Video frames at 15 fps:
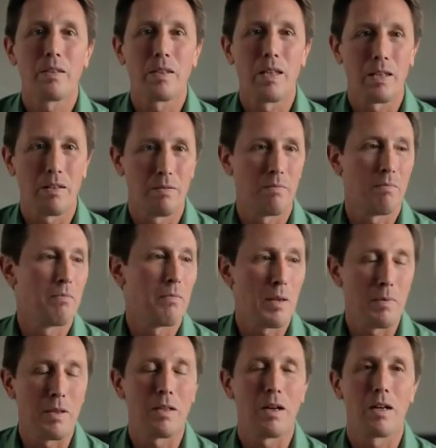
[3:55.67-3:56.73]
that
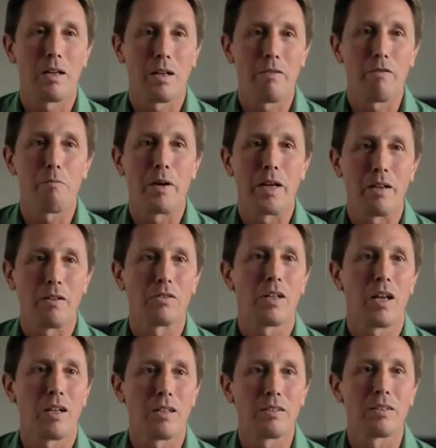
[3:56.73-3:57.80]
maybe not everybody else
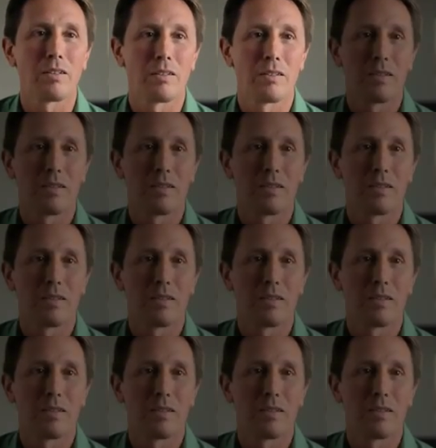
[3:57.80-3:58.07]
has.